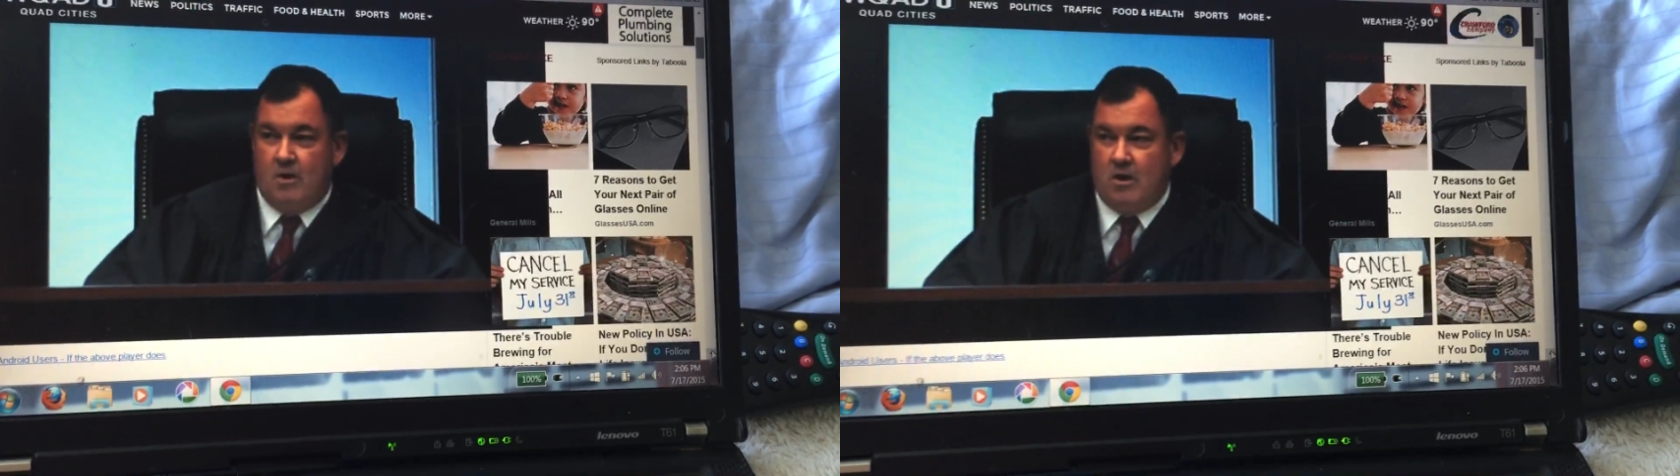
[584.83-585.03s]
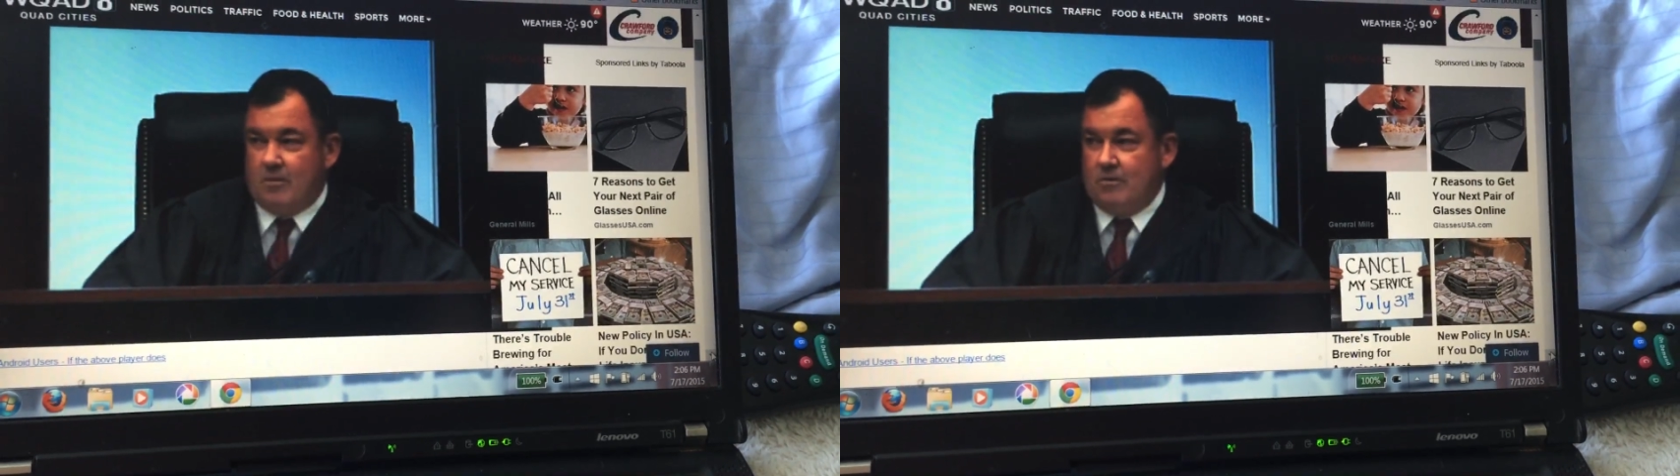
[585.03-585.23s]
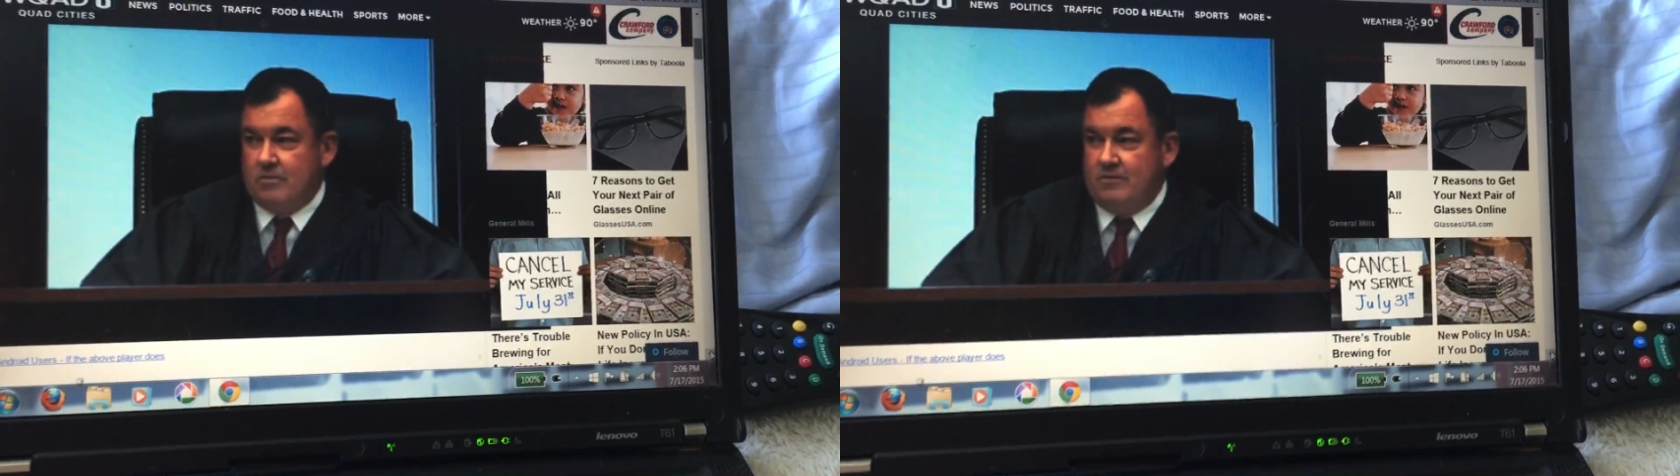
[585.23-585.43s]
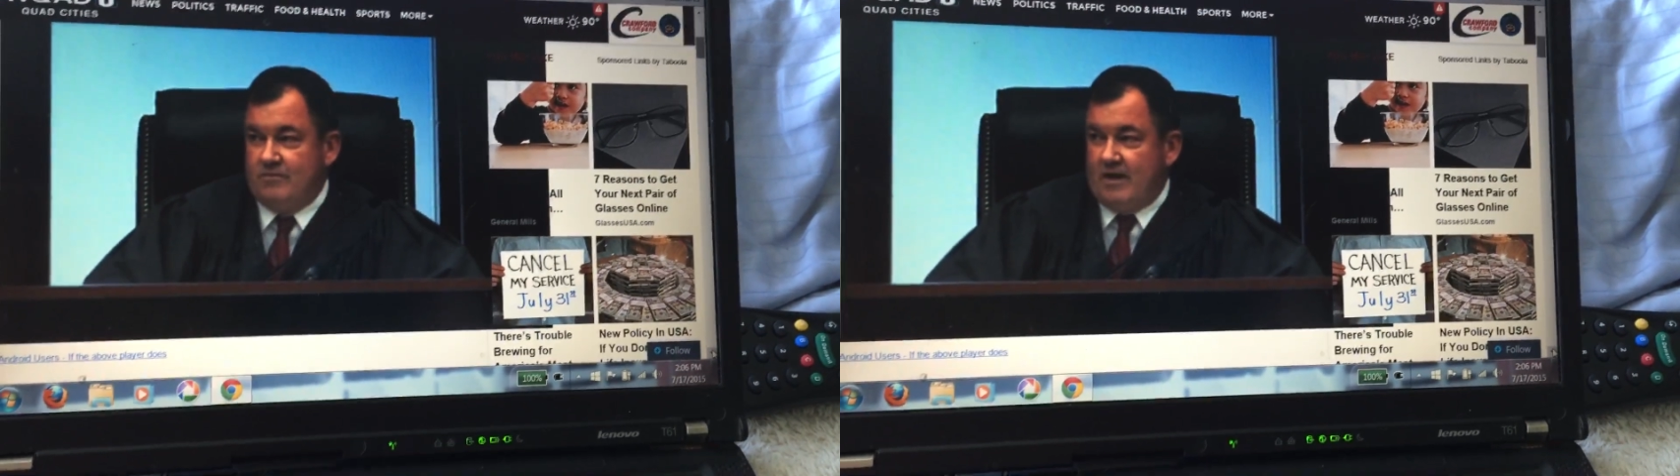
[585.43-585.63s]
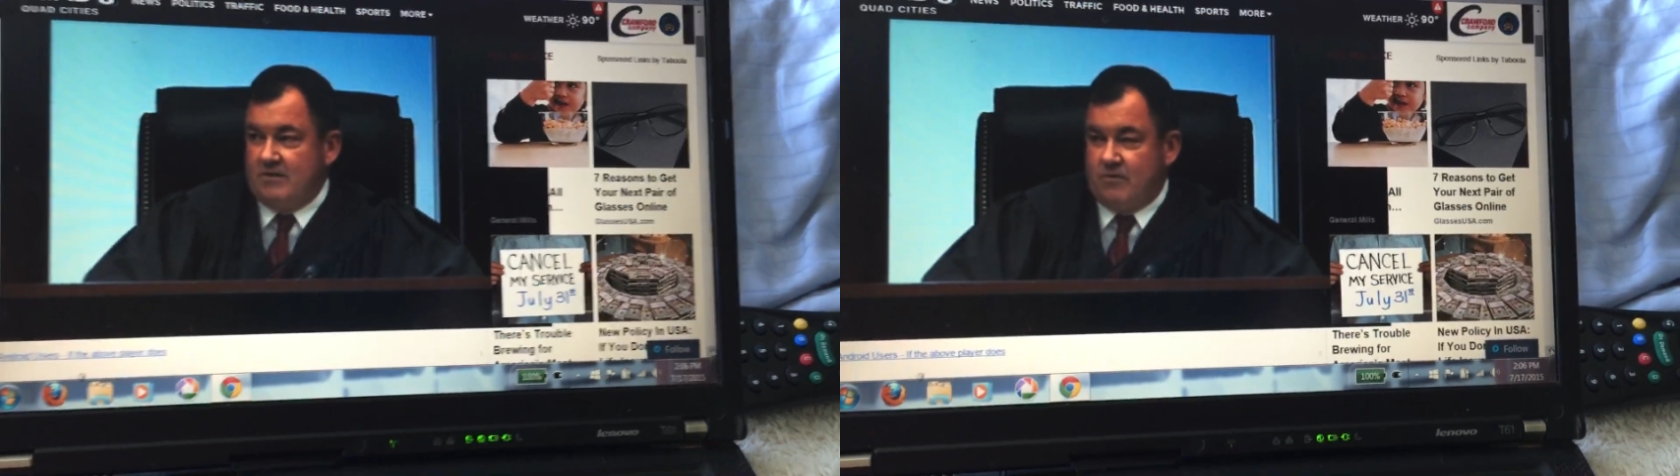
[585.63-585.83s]
Marlboros,
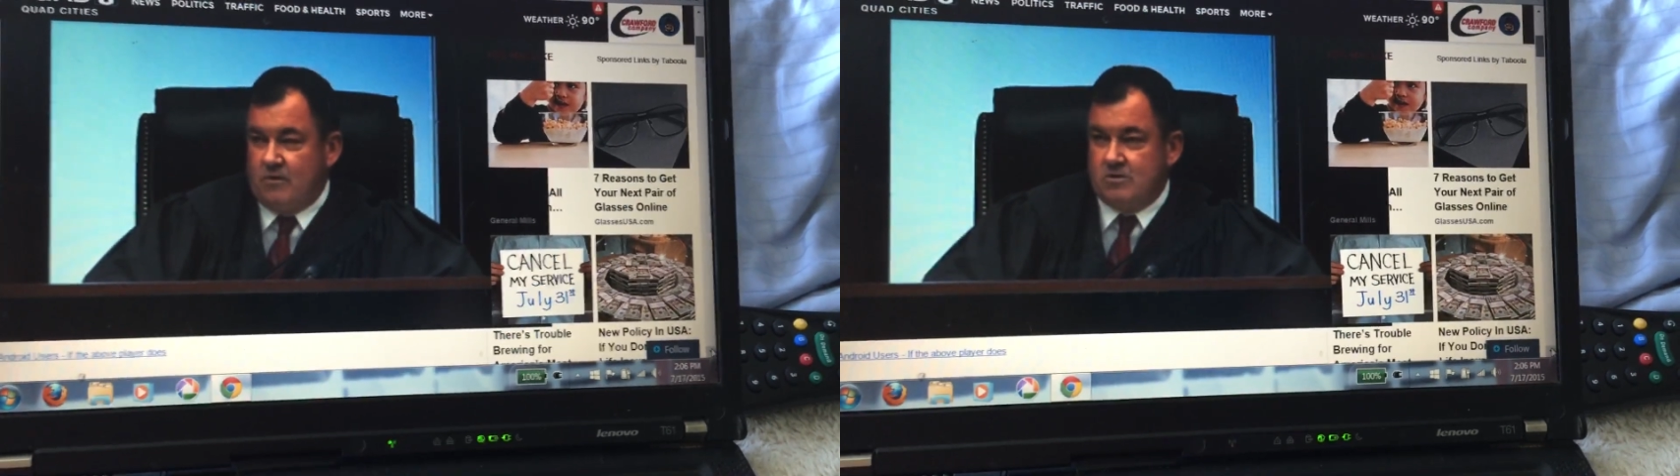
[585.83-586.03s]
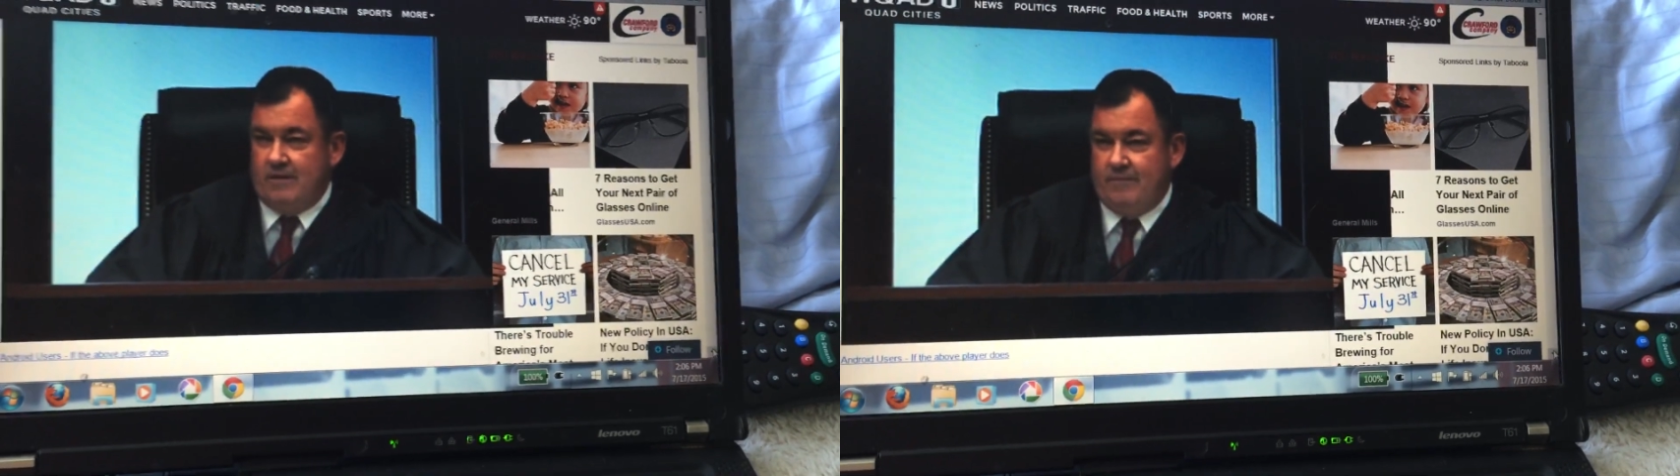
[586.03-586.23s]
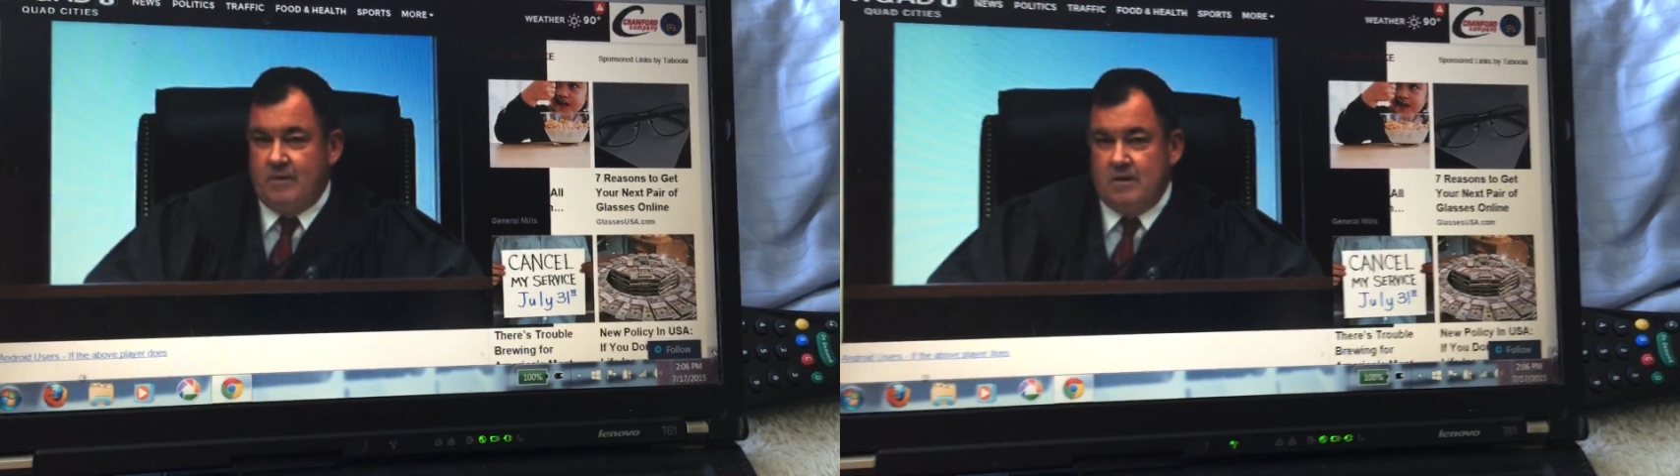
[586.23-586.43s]
and vice versa.